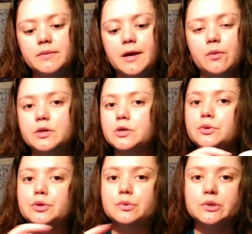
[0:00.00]
Now, when you
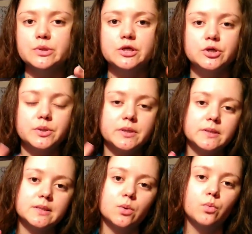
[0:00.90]
do stretch your
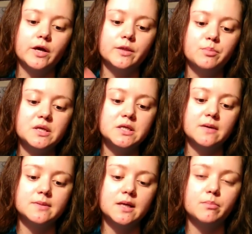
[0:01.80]
ears with
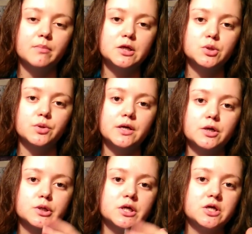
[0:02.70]
PTF tape, make sure that
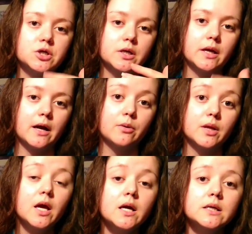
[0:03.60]
you're changing it out